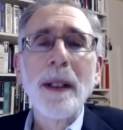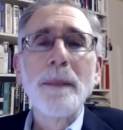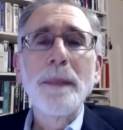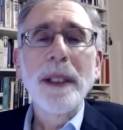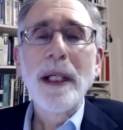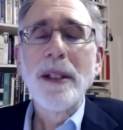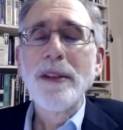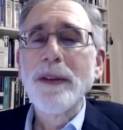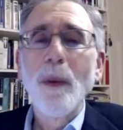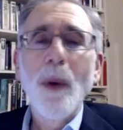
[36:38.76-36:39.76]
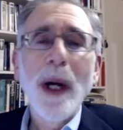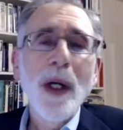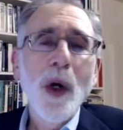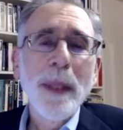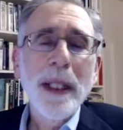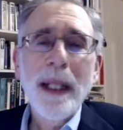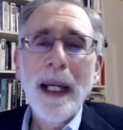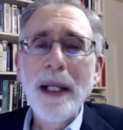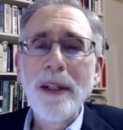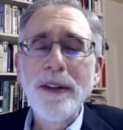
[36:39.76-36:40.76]
because Wyoming
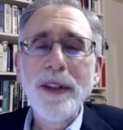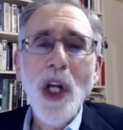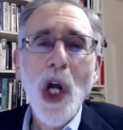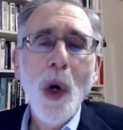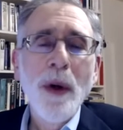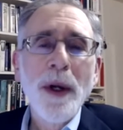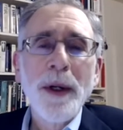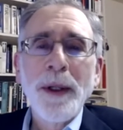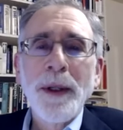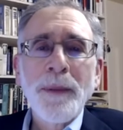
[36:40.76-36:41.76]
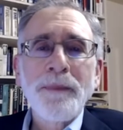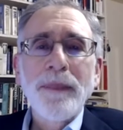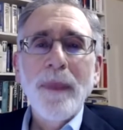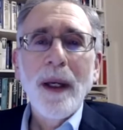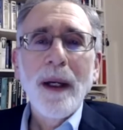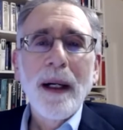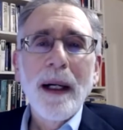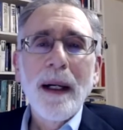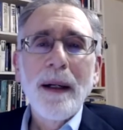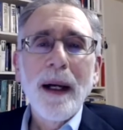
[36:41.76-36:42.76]
has, you know,
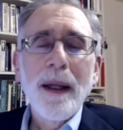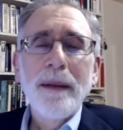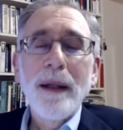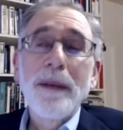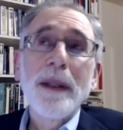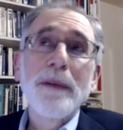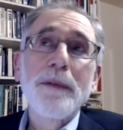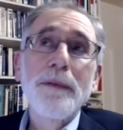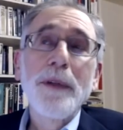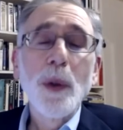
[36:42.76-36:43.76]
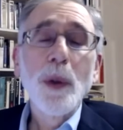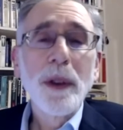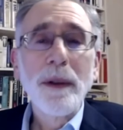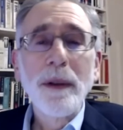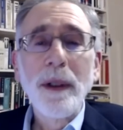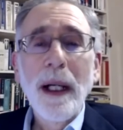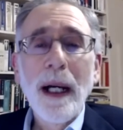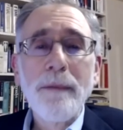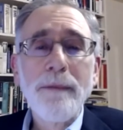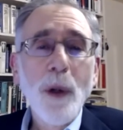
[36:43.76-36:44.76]
uh, I, I, think fewer
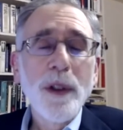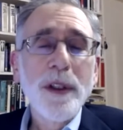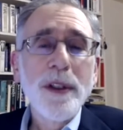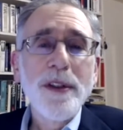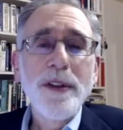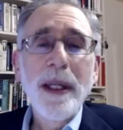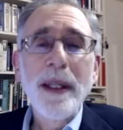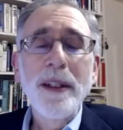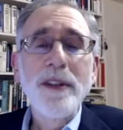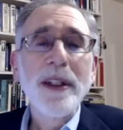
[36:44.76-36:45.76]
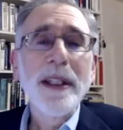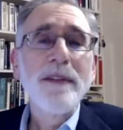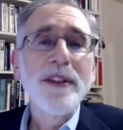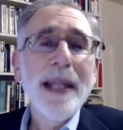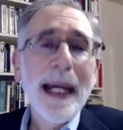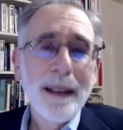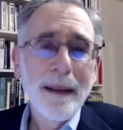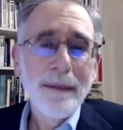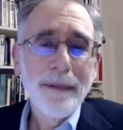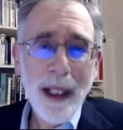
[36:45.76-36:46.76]
uh, voters than the city of
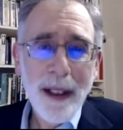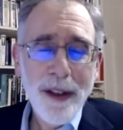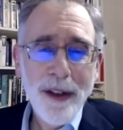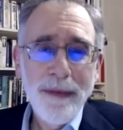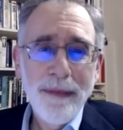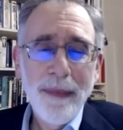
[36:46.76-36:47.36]
Seattle does.